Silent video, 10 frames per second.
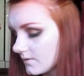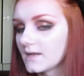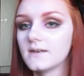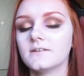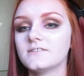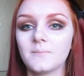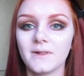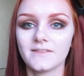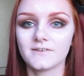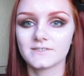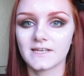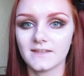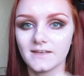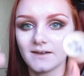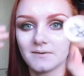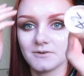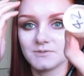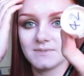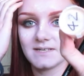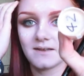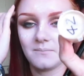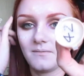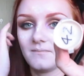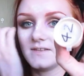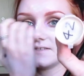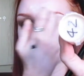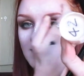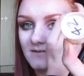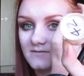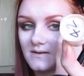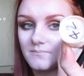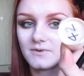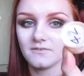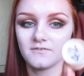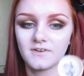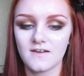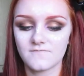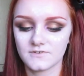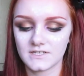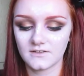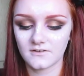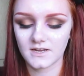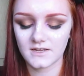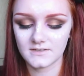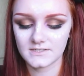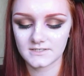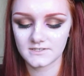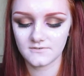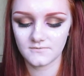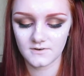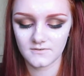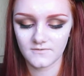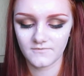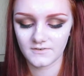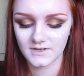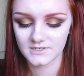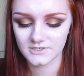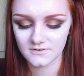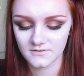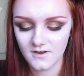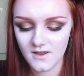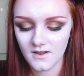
Then to blend that all together, I'm going to be taking this sample of Kat Von D Lock-It Tattoo Foundation.